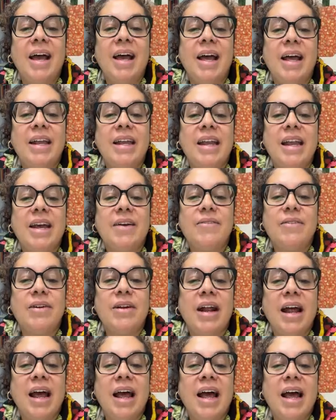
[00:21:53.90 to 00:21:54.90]
Never
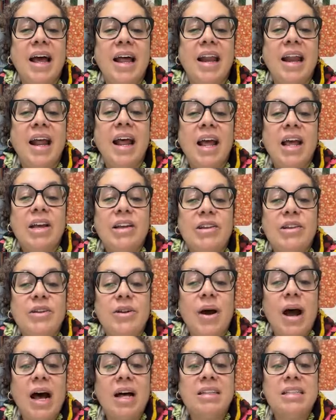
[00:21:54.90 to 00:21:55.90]
had,
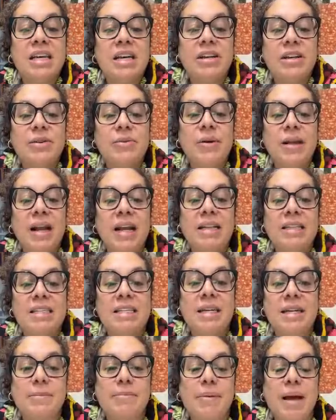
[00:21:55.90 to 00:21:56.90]
I'll tell you what I
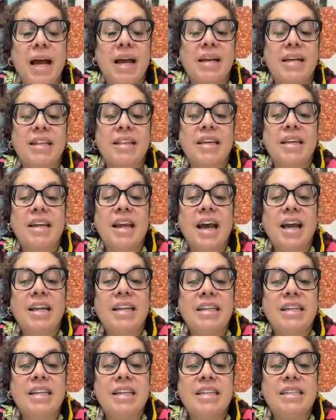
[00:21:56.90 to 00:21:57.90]
did back in the
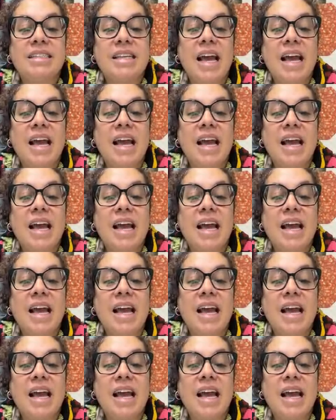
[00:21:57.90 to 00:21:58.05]
90s.